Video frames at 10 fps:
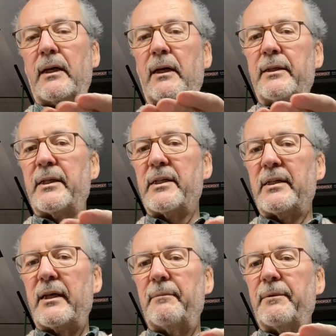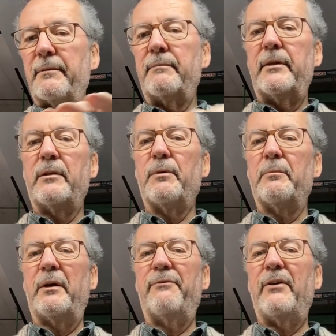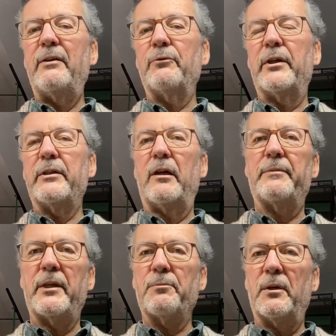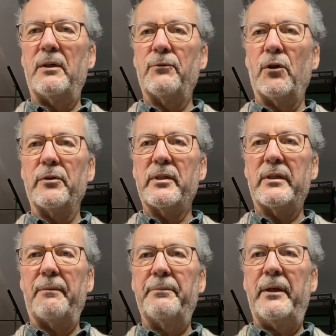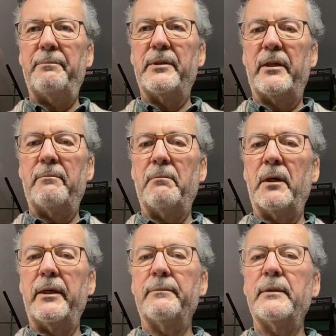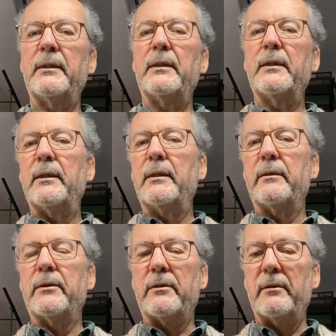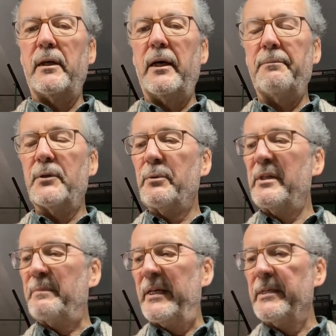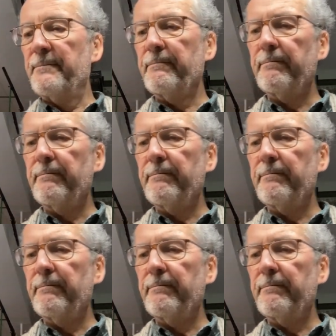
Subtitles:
And a stub is one of my favourite types. That's why I've got stub nibs in my Twisbys.